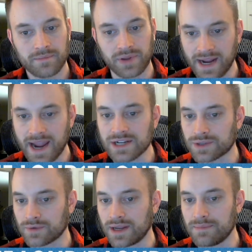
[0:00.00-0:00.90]
Playing
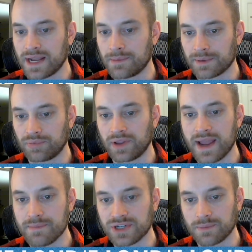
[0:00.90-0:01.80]
h3 and being able to
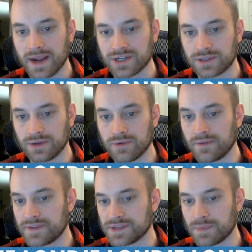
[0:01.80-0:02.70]
play bishop h2
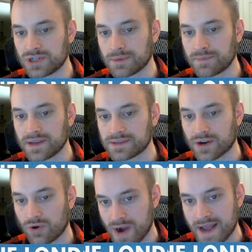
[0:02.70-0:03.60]
if this bishop is
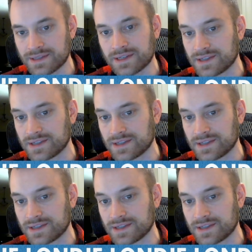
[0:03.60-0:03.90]
harassed,